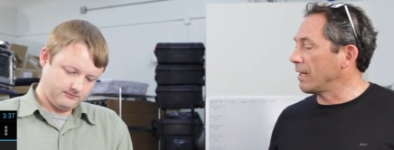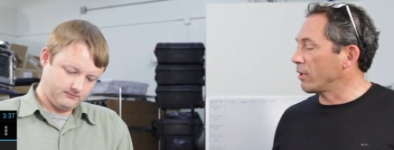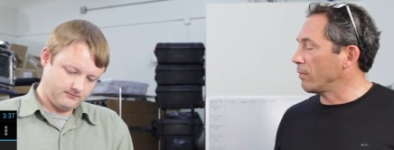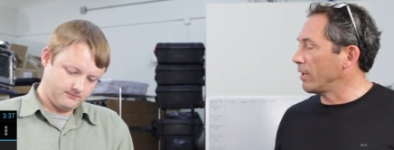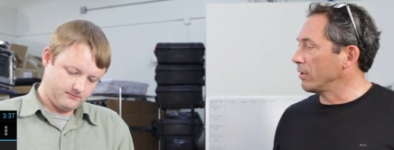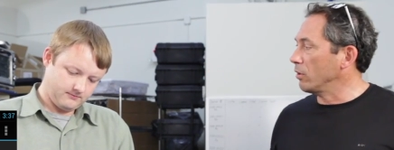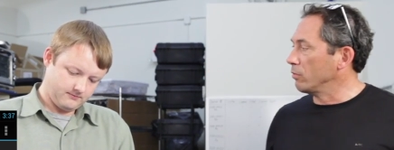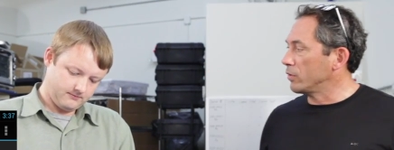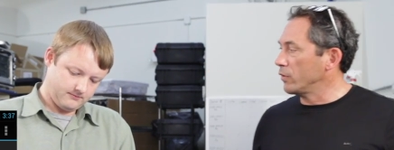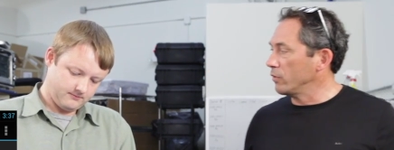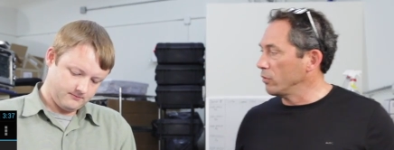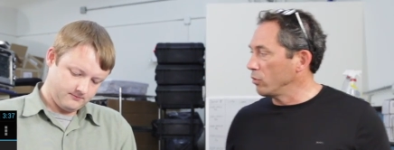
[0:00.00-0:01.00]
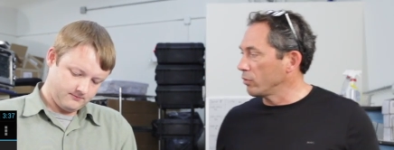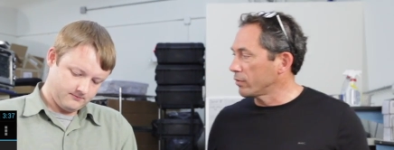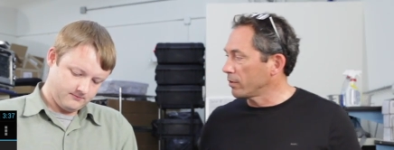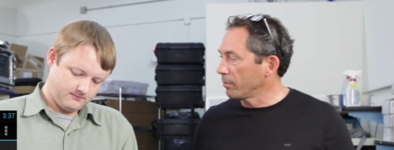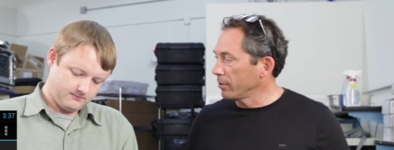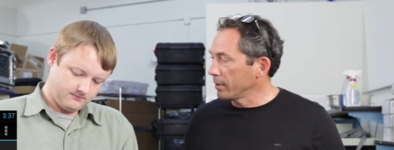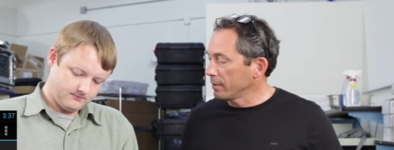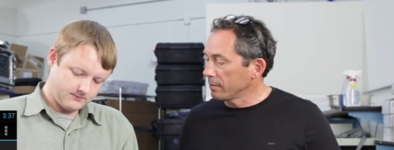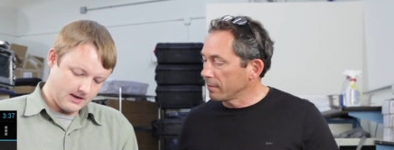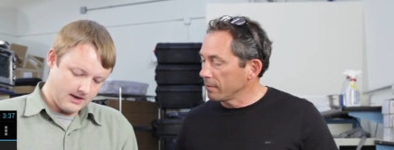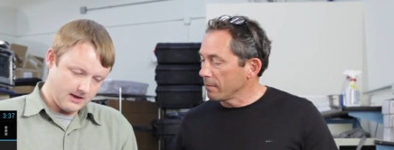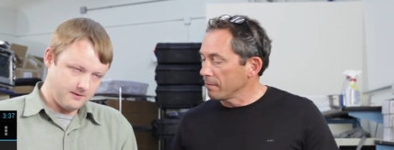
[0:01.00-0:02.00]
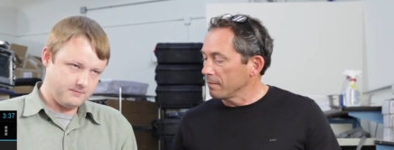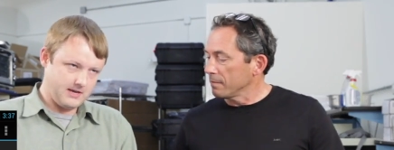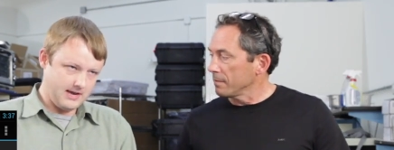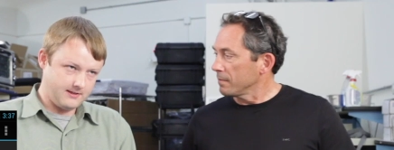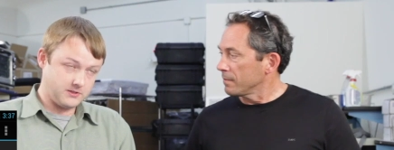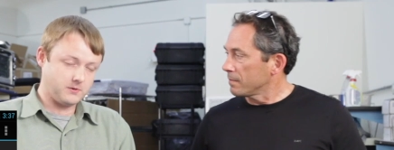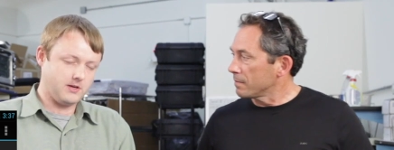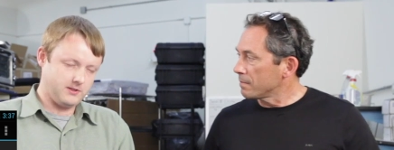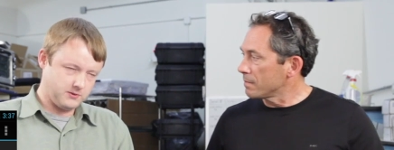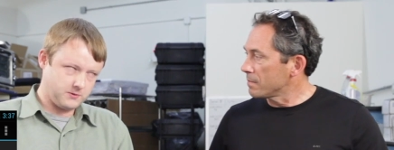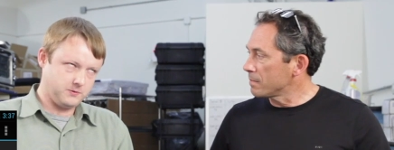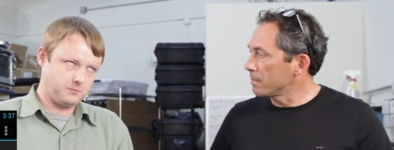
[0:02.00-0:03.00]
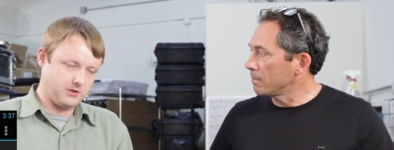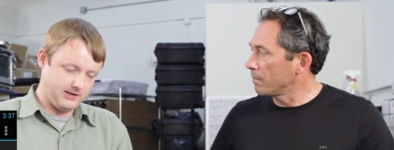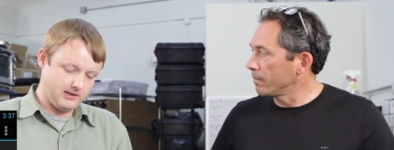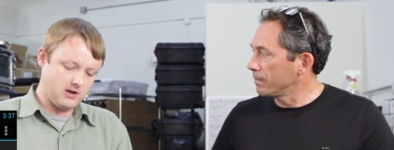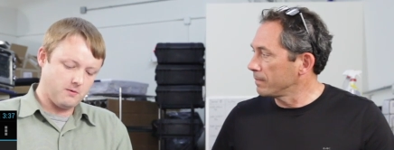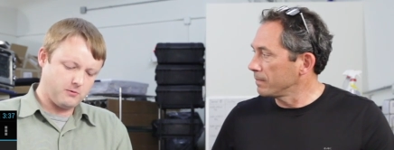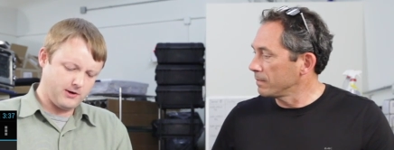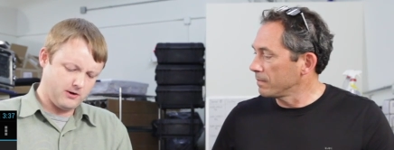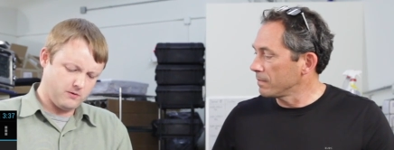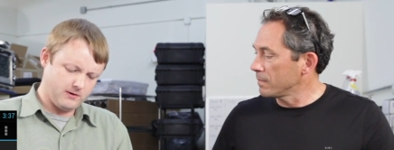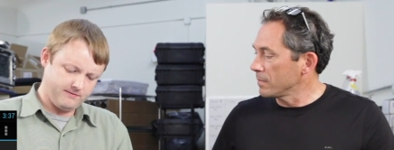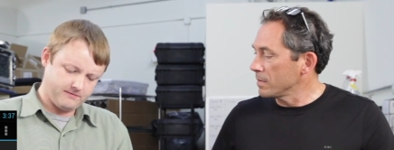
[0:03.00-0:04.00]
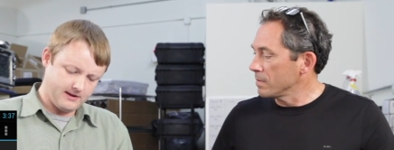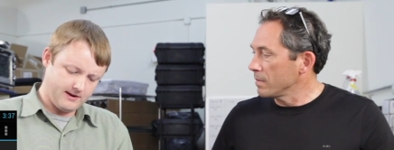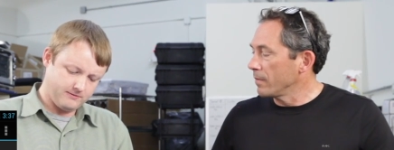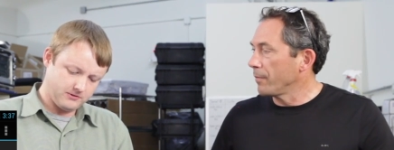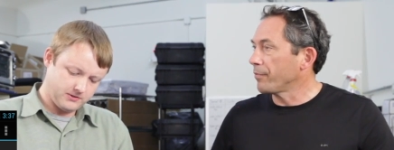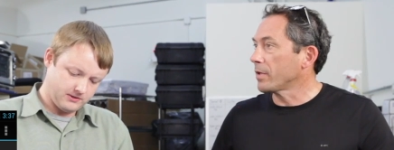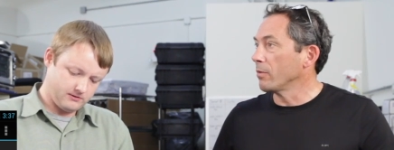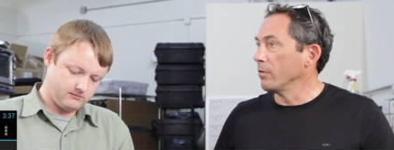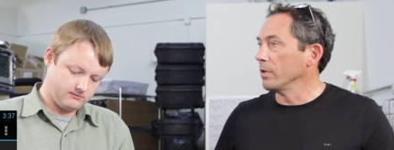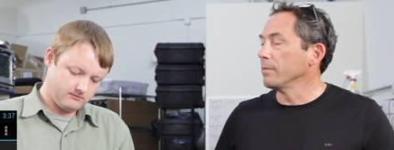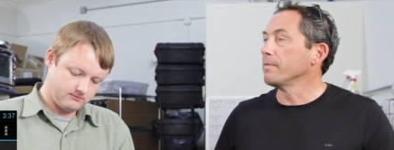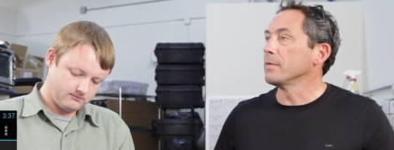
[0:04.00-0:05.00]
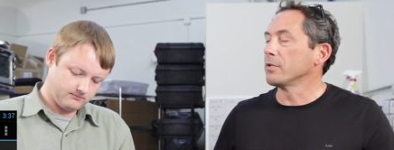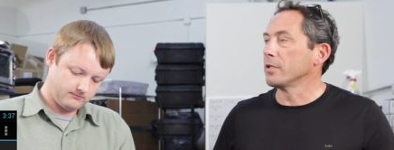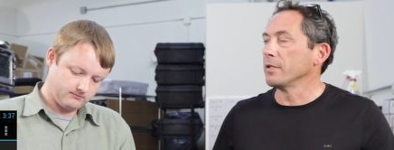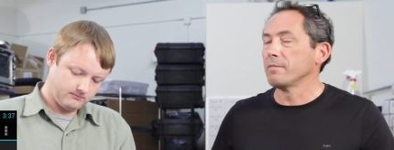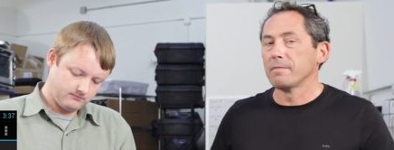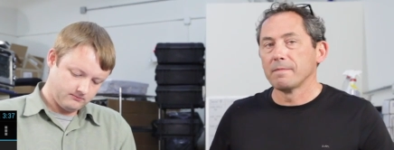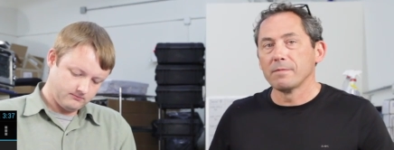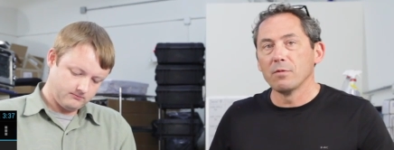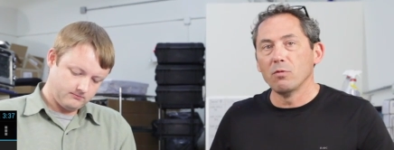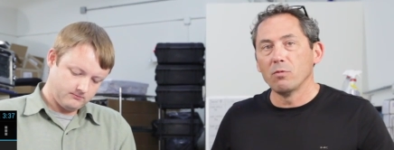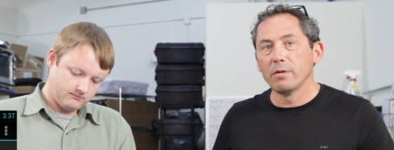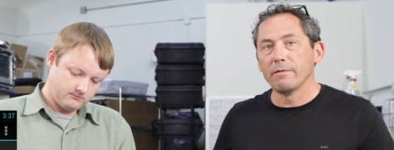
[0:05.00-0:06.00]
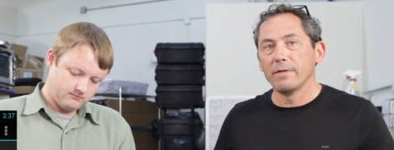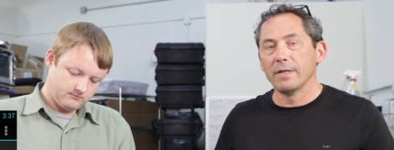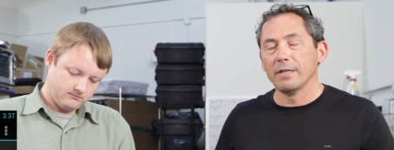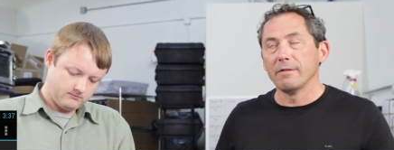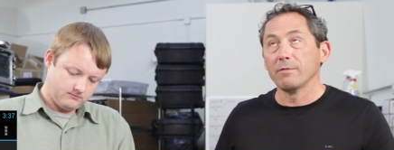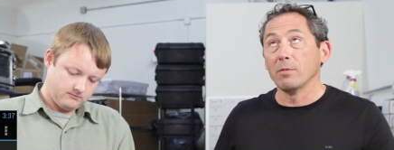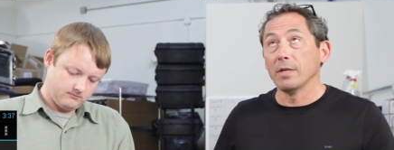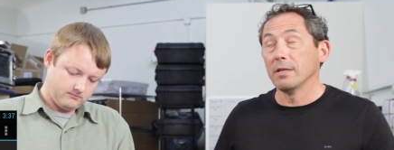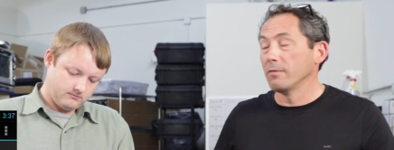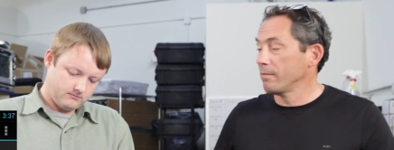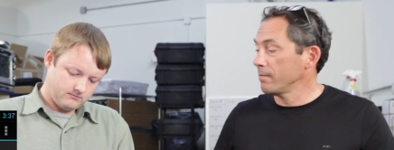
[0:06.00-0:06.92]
Speaker 1: down around 02 or something. Um, yeah, this uh, this is pretty low, 0.015 or so. Really? Okay,
Speaker 2: 0.015. Wow.